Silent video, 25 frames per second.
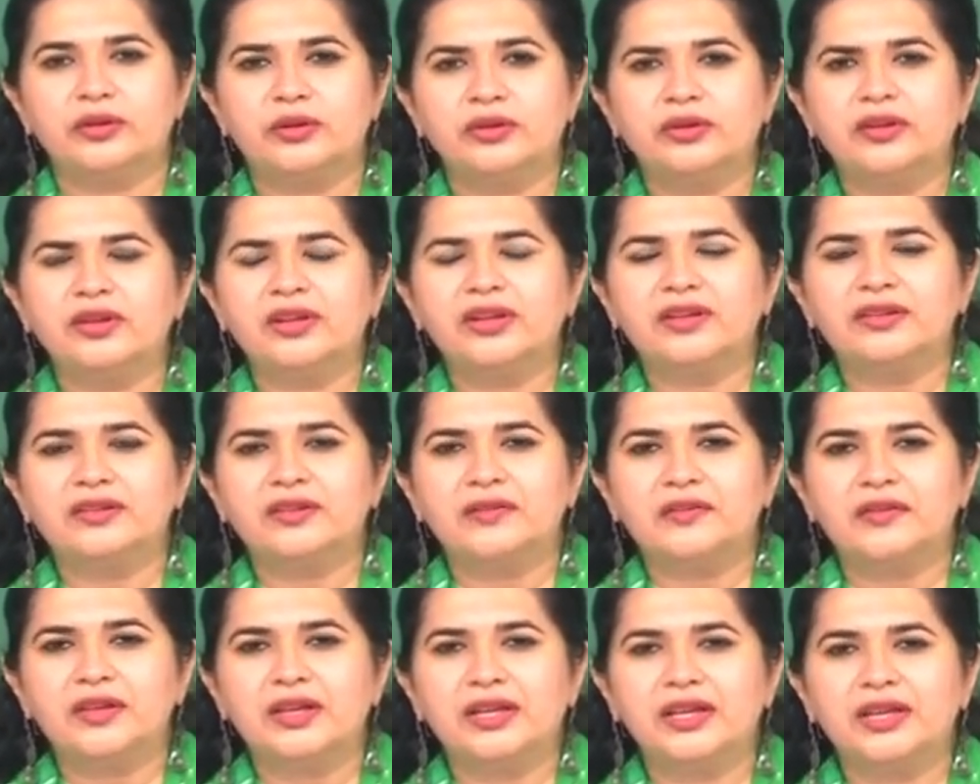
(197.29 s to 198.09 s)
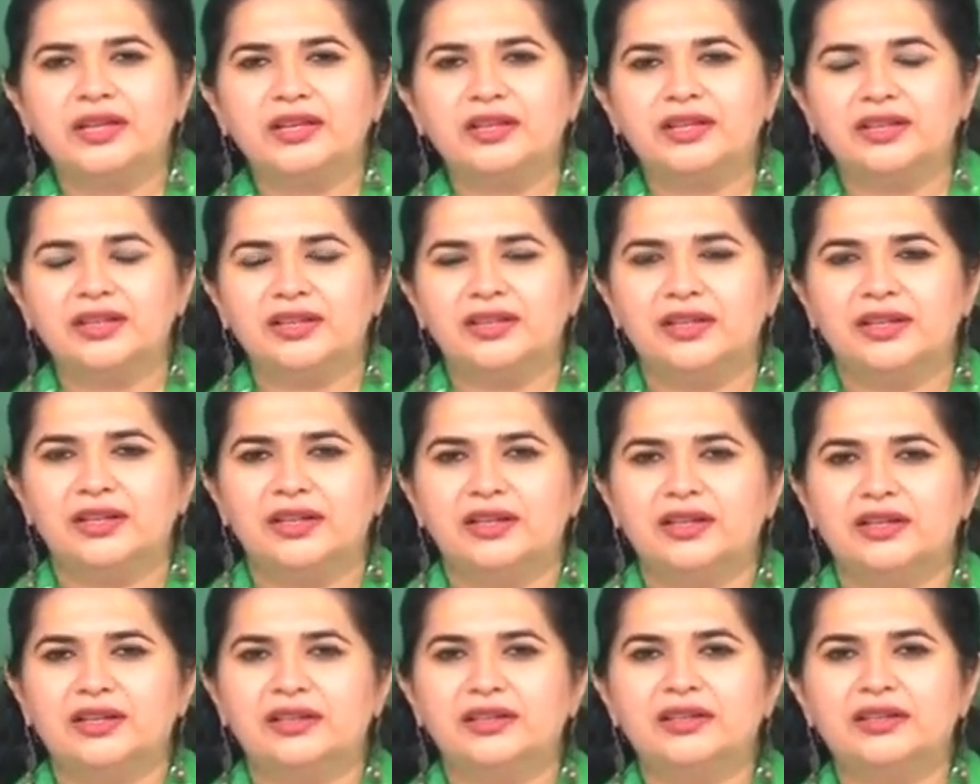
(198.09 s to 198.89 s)
You know, it's a very
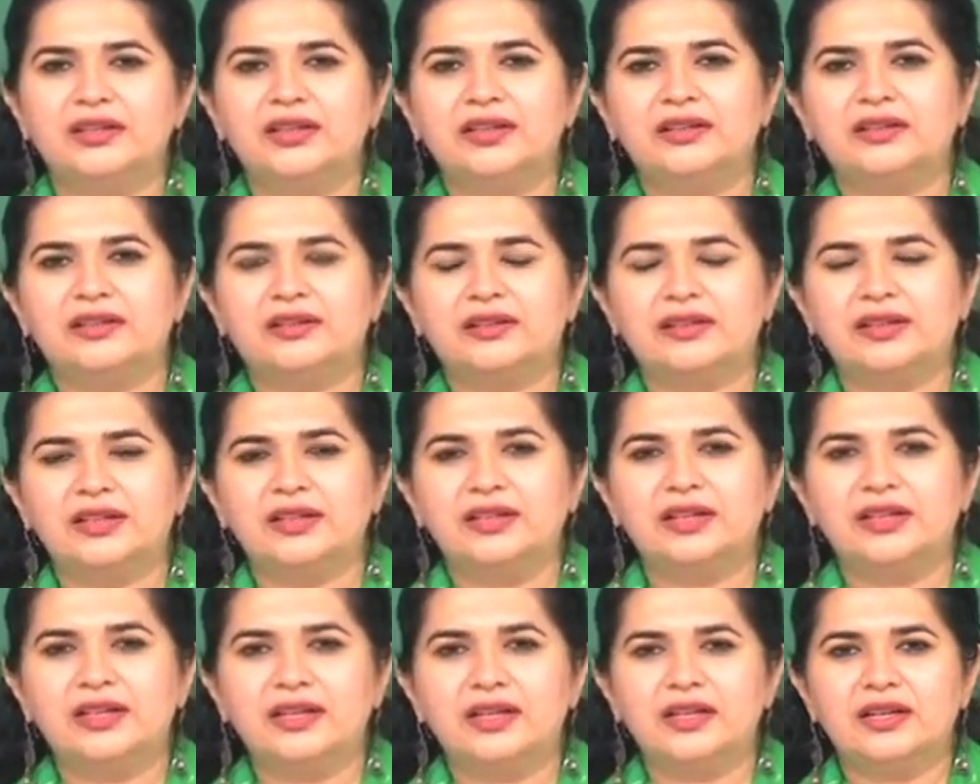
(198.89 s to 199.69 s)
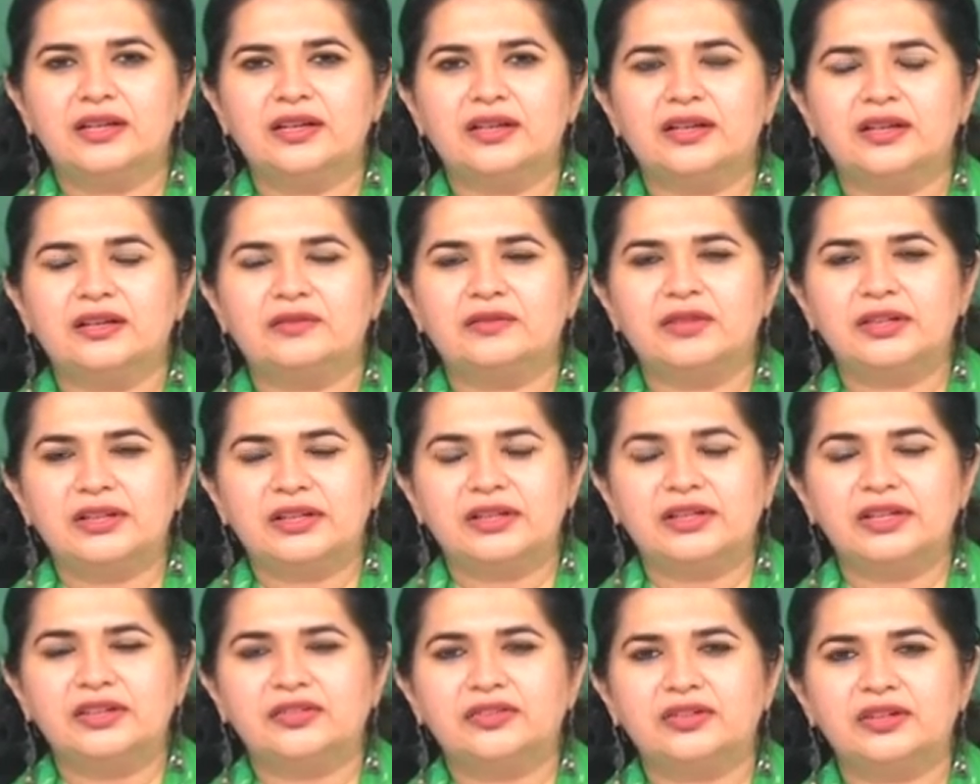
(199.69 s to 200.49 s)

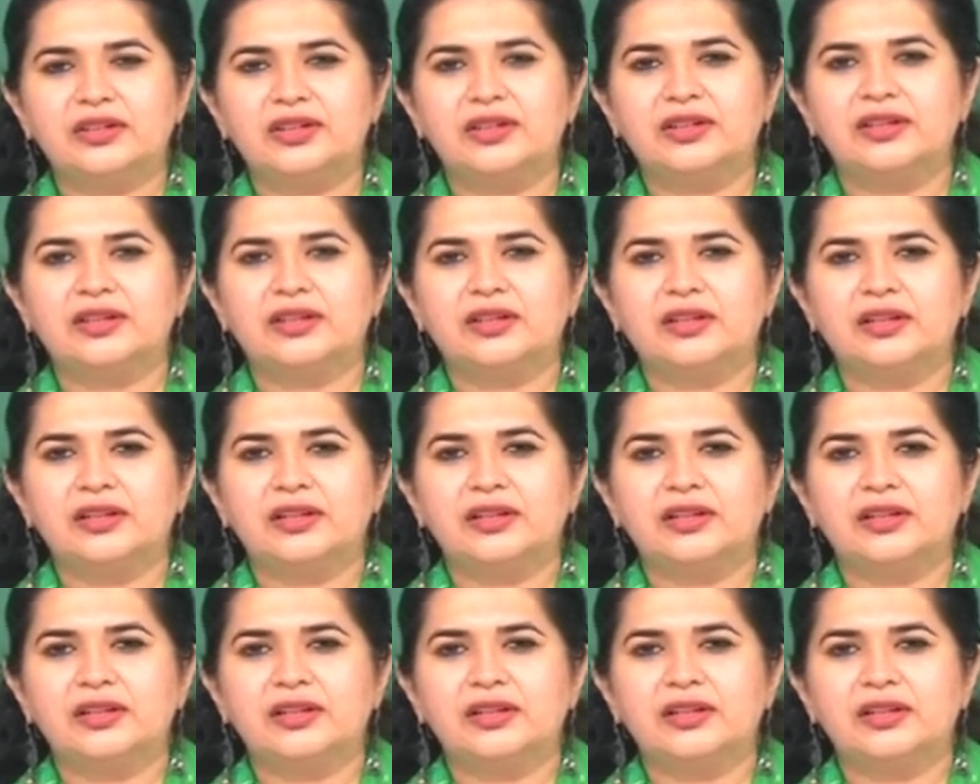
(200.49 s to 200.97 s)
literal